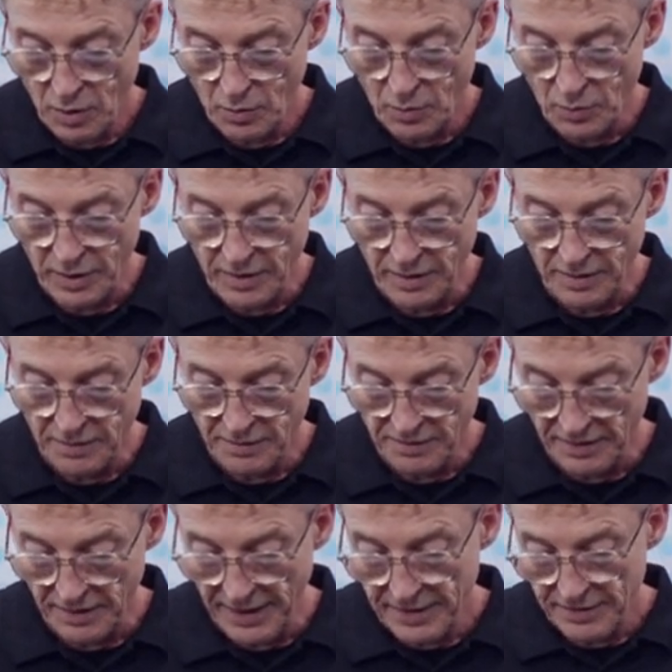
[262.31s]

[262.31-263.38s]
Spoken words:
We can select